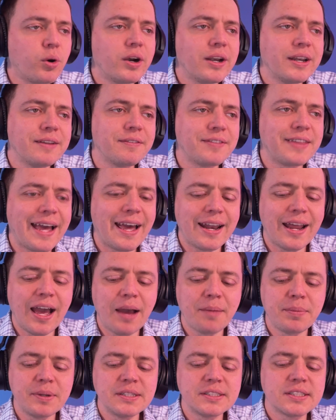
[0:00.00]
And if that
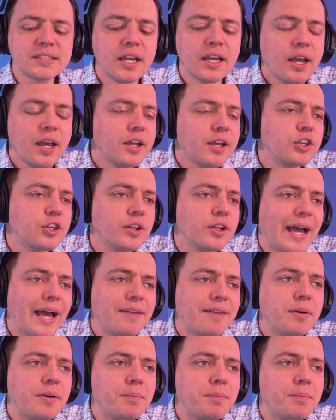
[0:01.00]
happens, you'll have a